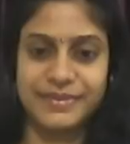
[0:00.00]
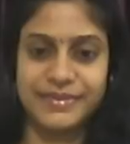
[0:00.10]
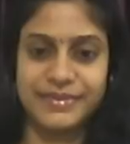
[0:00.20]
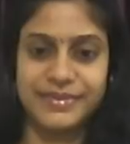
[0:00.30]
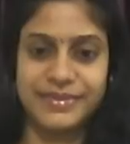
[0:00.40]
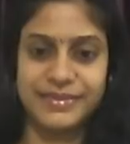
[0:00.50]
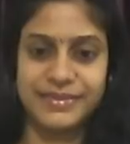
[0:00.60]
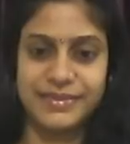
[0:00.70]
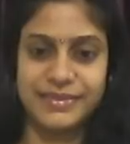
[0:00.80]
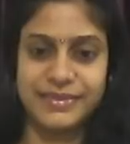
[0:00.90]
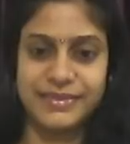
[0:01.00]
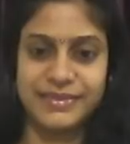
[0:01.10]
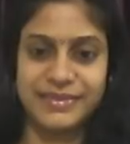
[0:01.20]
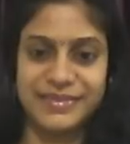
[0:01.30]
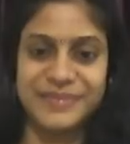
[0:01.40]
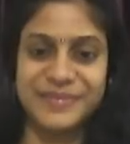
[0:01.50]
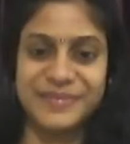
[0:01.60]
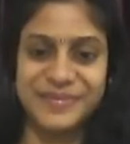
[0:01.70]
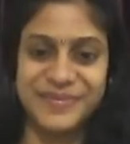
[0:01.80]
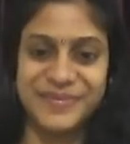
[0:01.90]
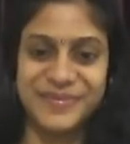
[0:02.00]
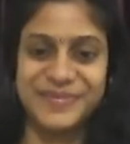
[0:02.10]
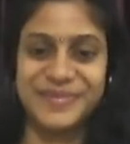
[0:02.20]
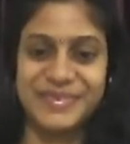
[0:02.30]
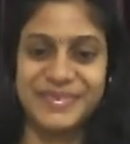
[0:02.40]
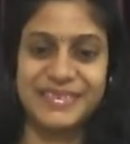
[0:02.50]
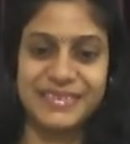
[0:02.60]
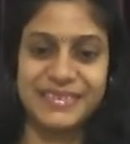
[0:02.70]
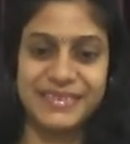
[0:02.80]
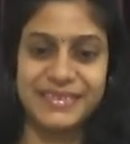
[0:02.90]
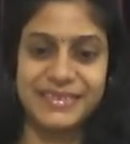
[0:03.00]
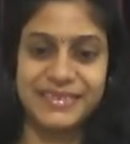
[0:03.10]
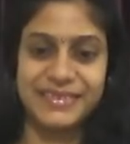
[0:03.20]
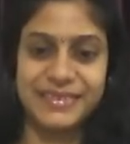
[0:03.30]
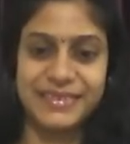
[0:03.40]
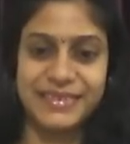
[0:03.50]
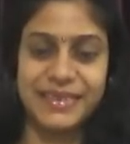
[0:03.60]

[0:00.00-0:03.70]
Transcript: [no speech]